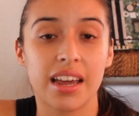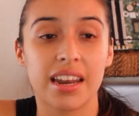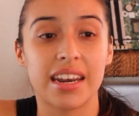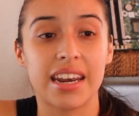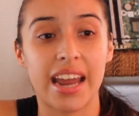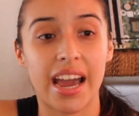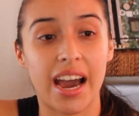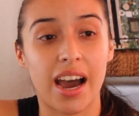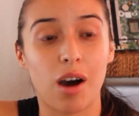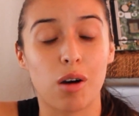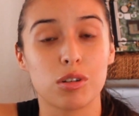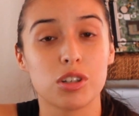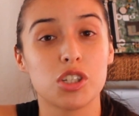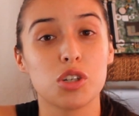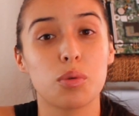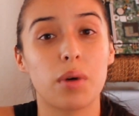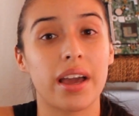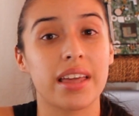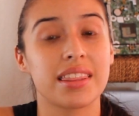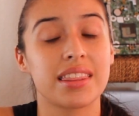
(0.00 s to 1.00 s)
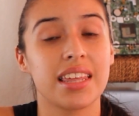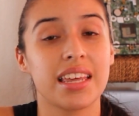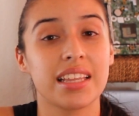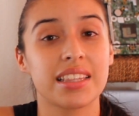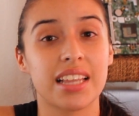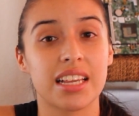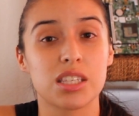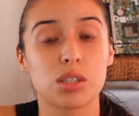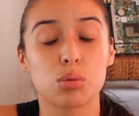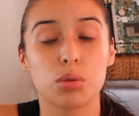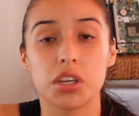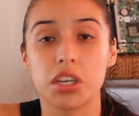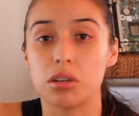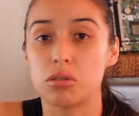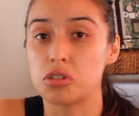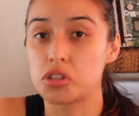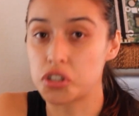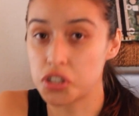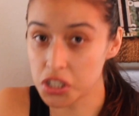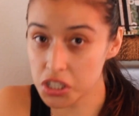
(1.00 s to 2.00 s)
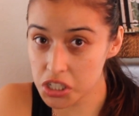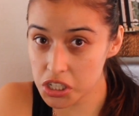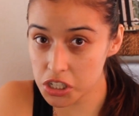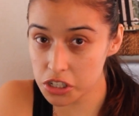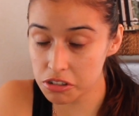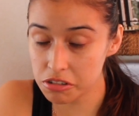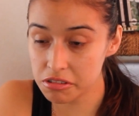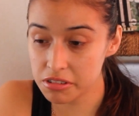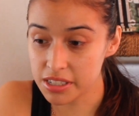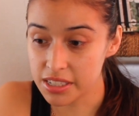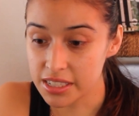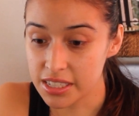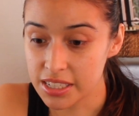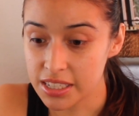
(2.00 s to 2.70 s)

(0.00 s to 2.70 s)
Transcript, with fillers: Now, do I think that's what you should do?